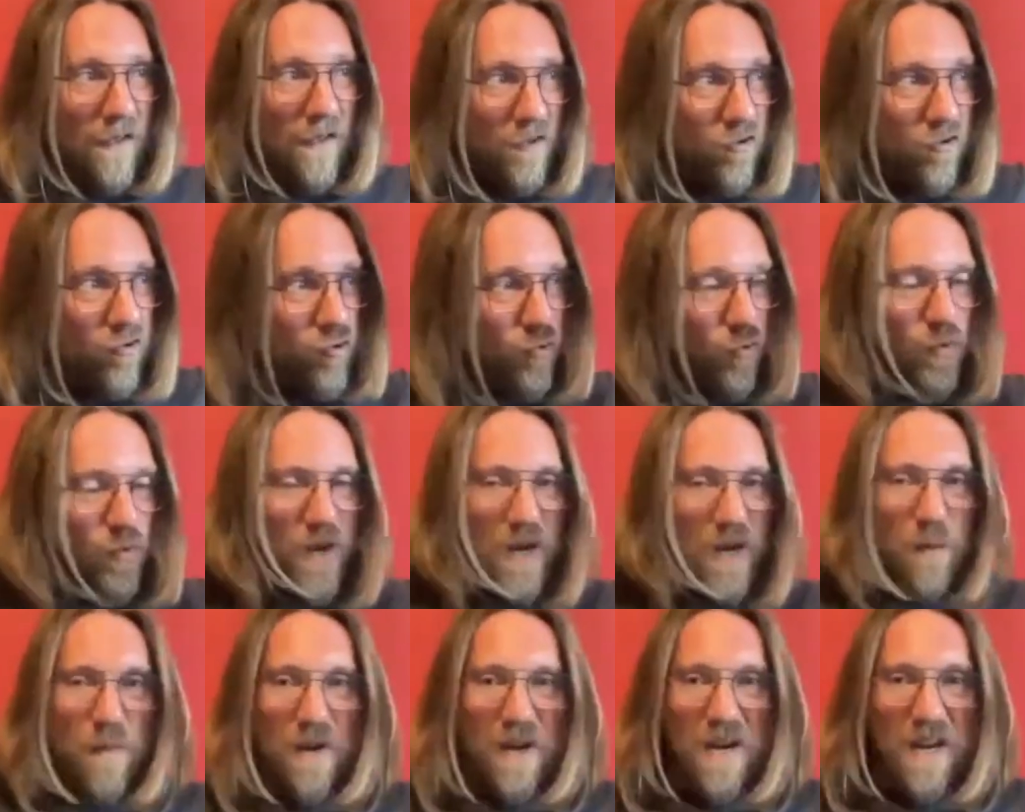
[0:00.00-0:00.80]

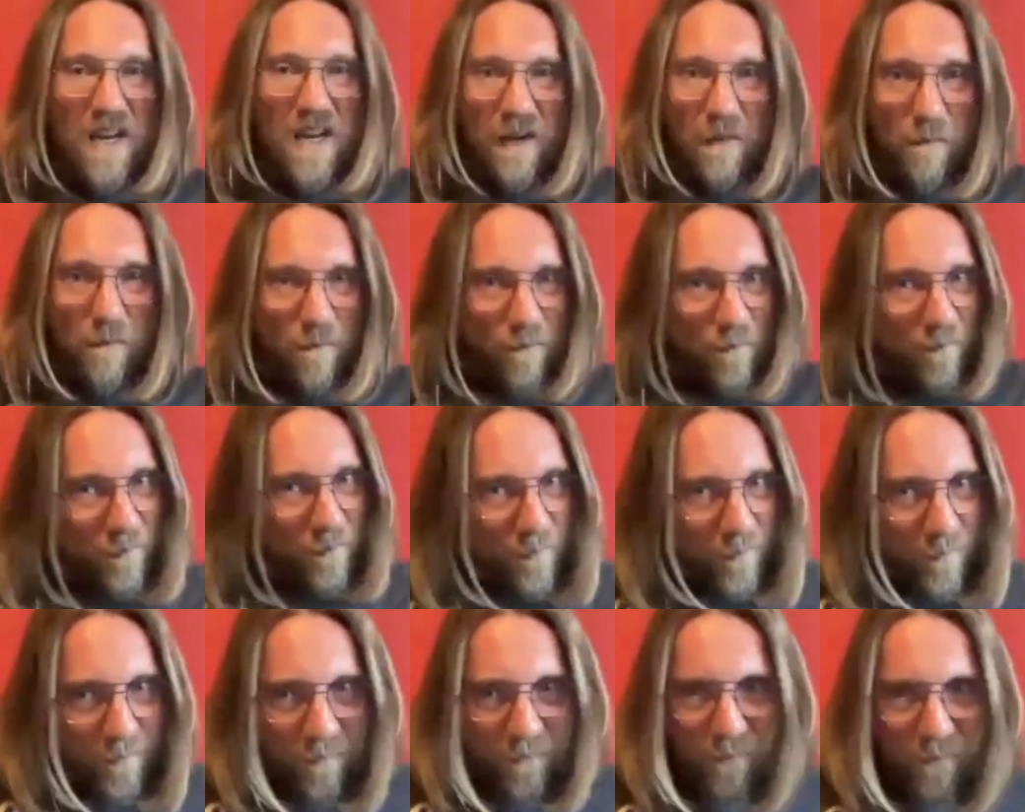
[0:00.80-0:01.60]
dreaming,
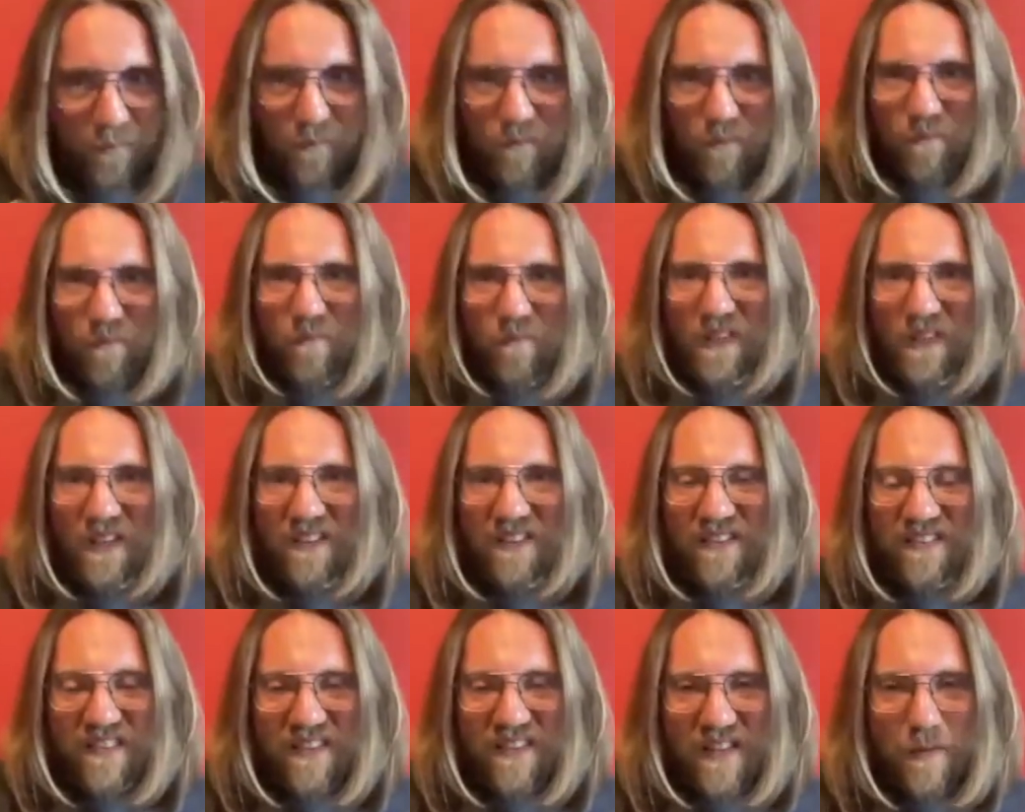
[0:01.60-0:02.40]

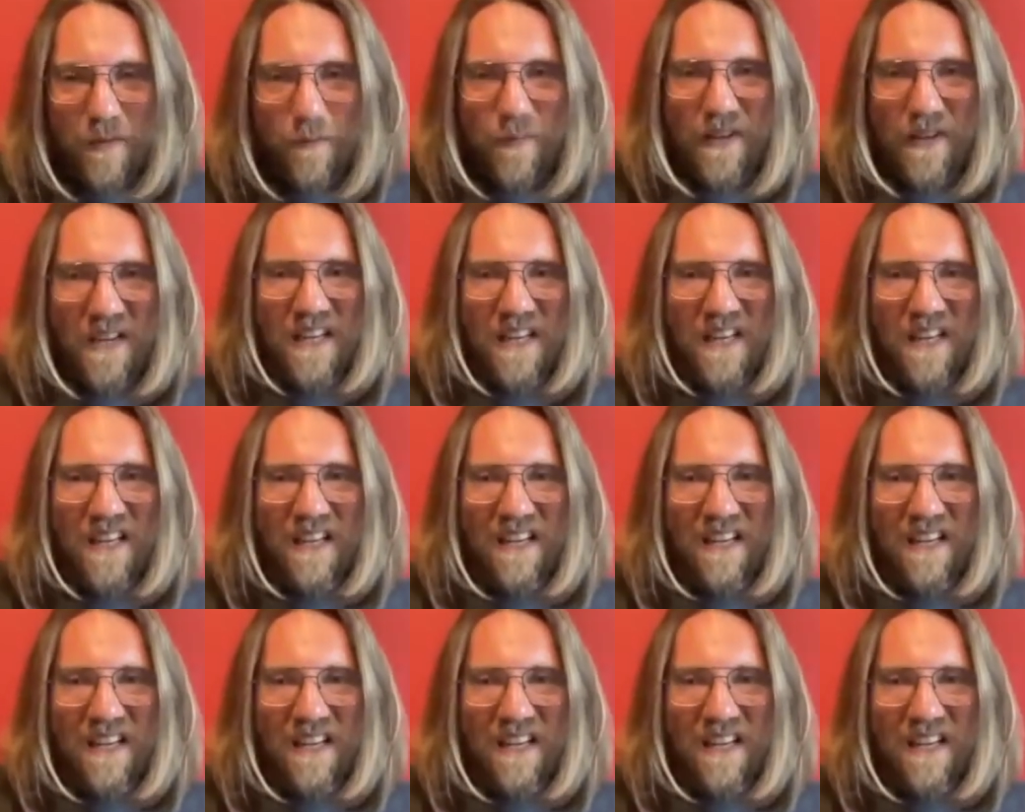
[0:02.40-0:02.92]
sleeping,